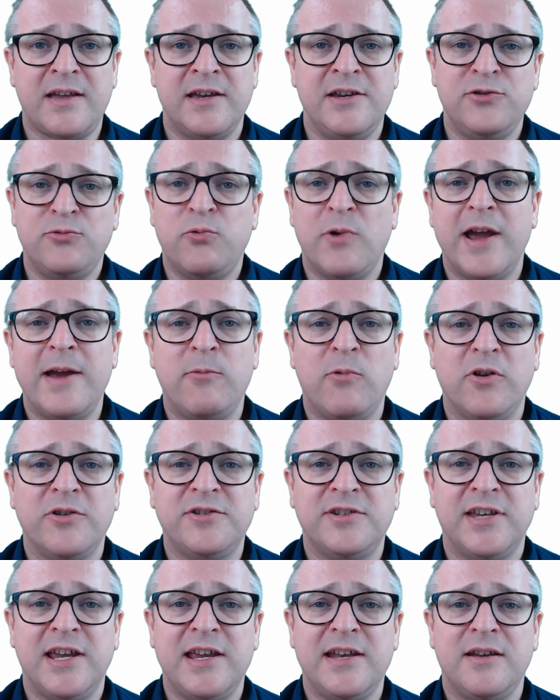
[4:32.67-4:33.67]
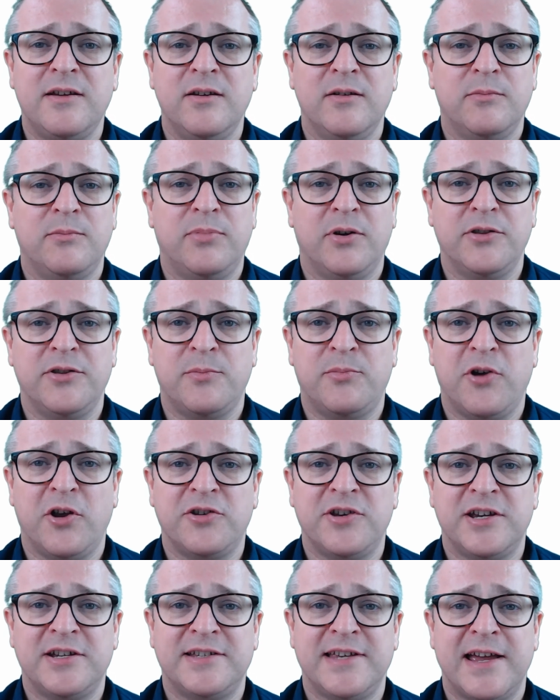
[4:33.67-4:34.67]
is write one scene, put the
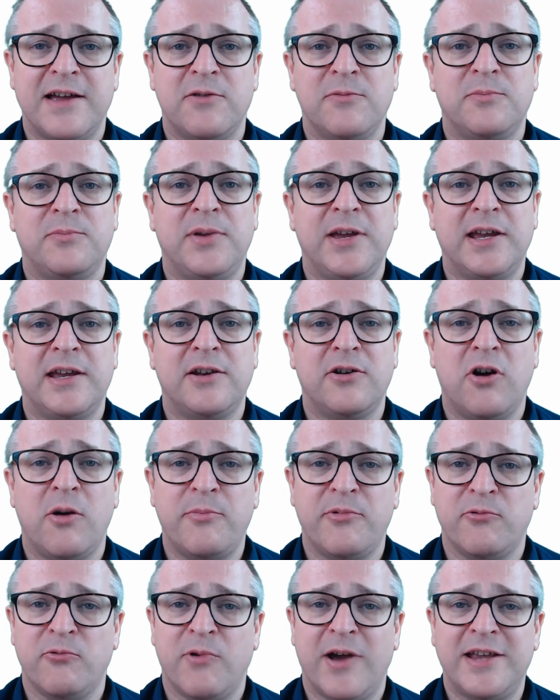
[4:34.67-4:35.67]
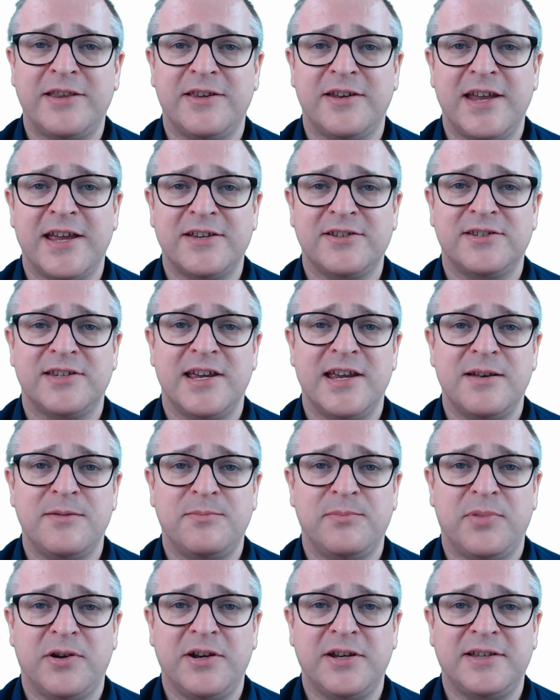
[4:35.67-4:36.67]
project down, pick it up, write the next scene,
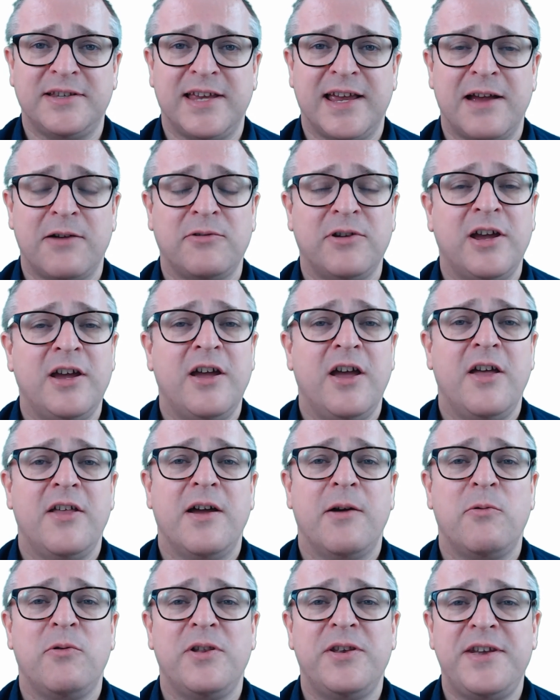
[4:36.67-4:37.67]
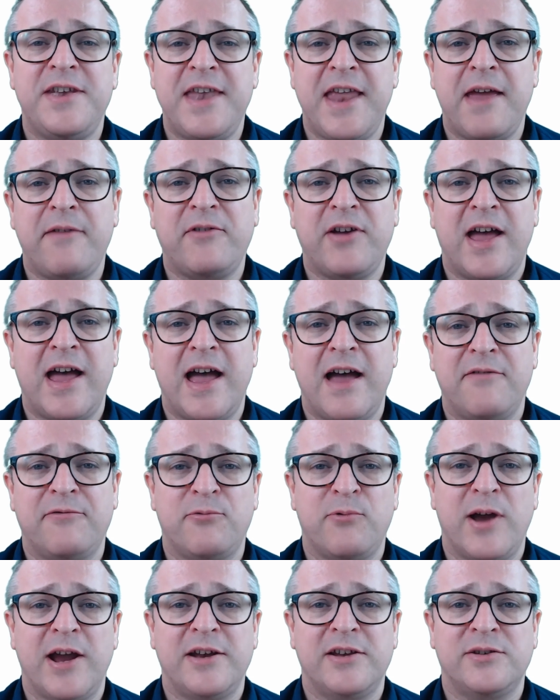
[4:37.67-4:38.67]
put it down. They will never
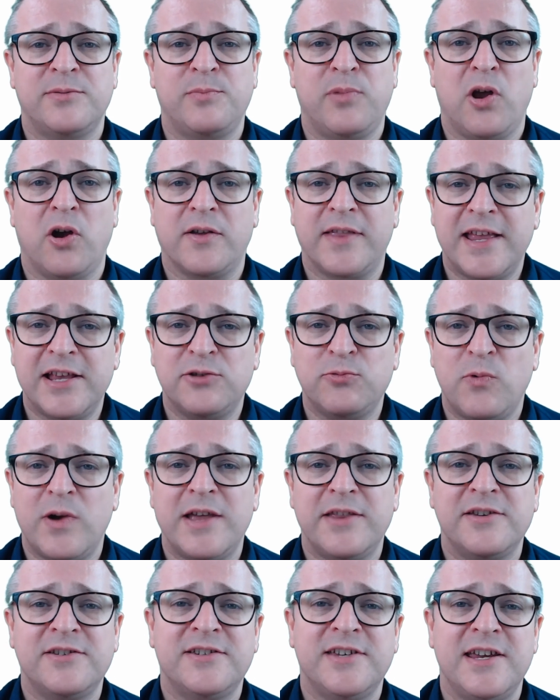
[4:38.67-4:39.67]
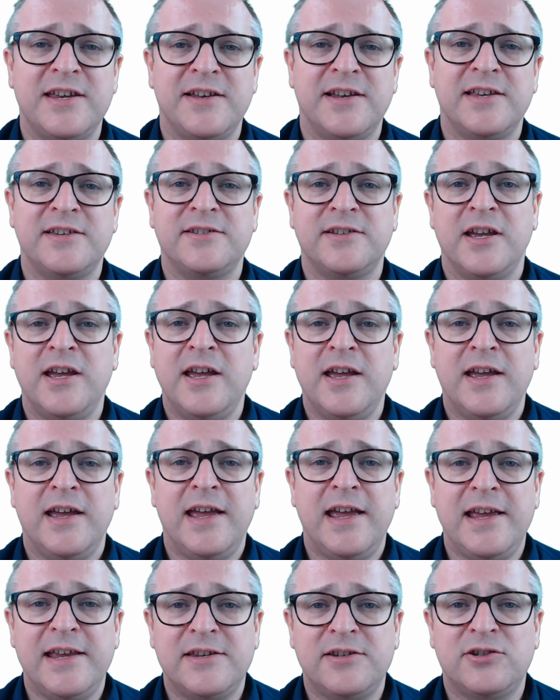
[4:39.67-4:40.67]
have writer's block. That's why the scene list
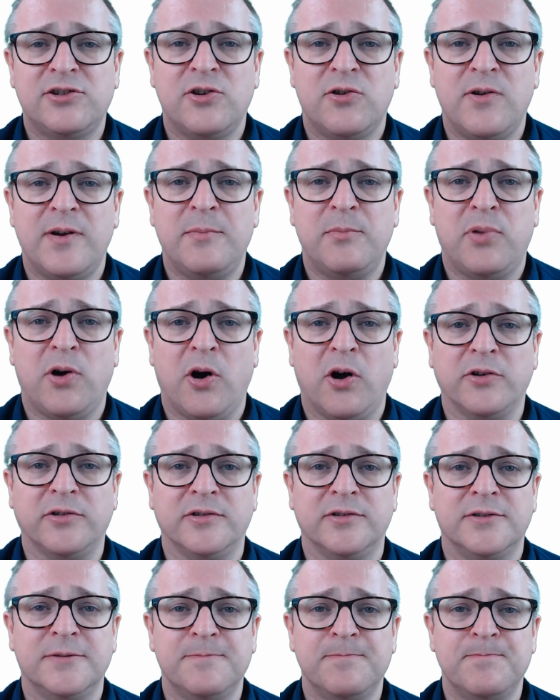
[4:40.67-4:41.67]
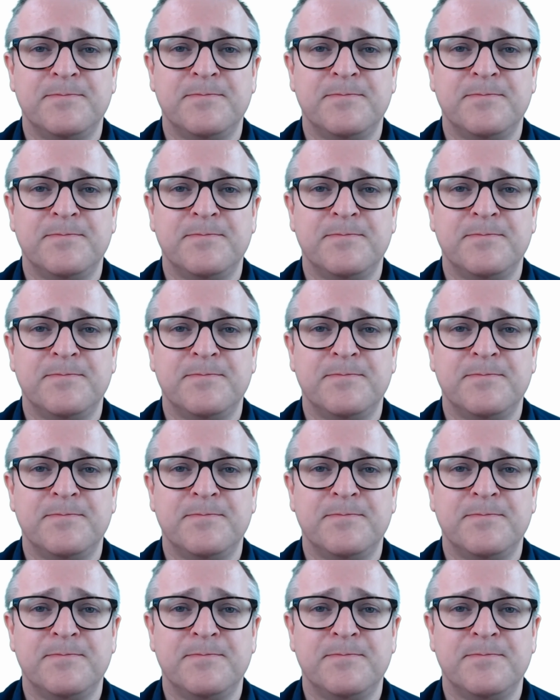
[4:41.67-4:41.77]
is so important.